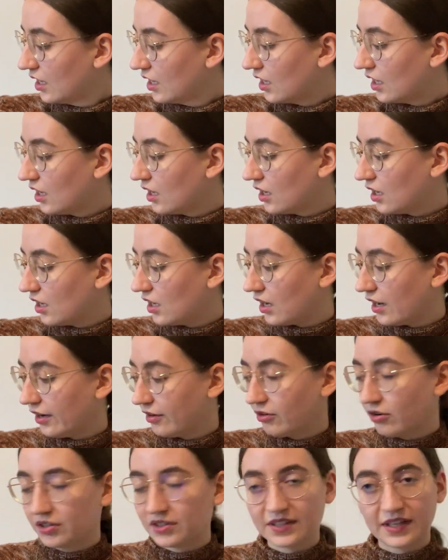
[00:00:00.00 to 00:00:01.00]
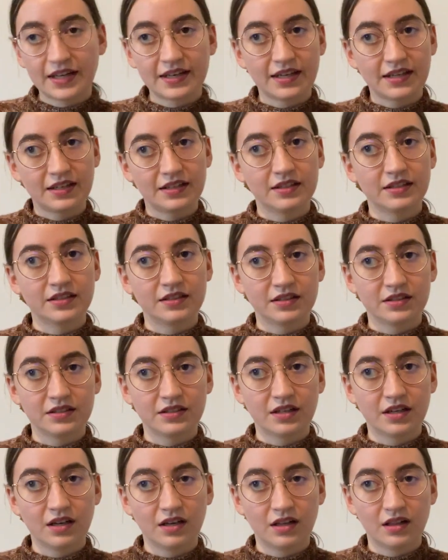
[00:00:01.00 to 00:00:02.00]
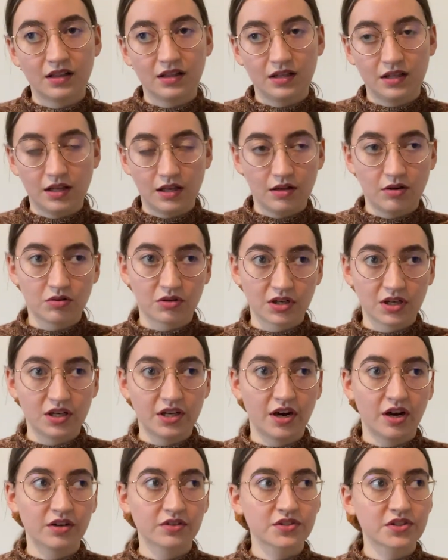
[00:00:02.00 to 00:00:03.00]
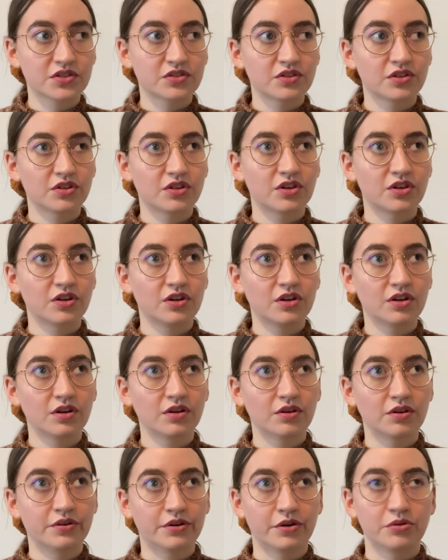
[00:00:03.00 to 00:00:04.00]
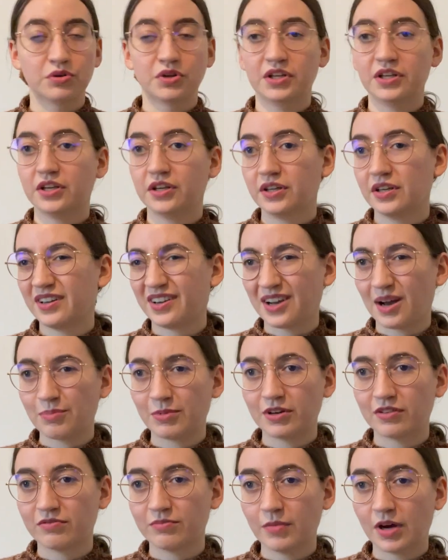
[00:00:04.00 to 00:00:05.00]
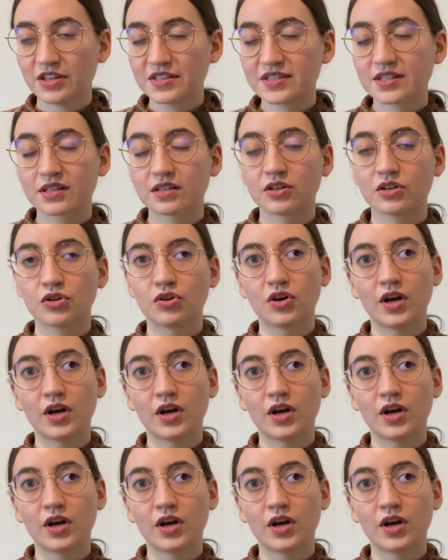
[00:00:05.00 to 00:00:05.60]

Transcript: I got that in a local yarn store only a couple of months ago,